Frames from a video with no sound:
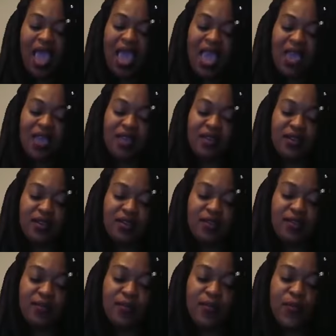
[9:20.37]
And
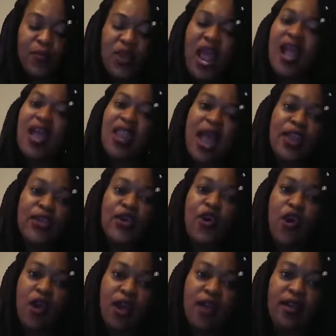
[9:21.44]
when I got out the
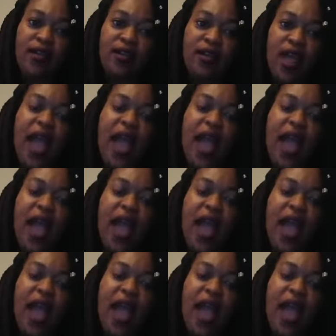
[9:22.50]
car,